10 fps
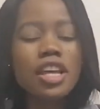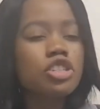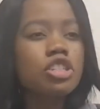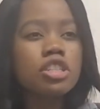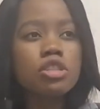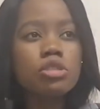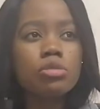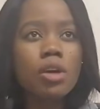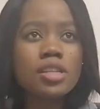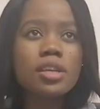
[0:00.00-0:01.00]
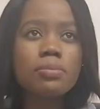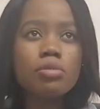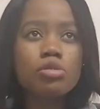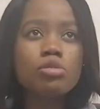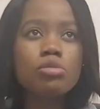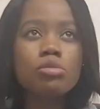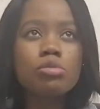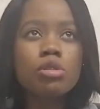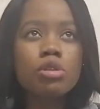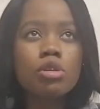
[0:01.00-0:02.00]
Actually, you are supposed to
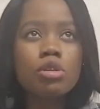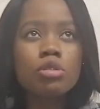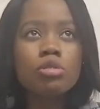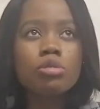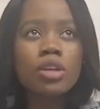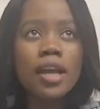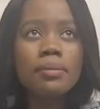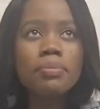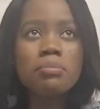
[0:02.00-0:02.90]
like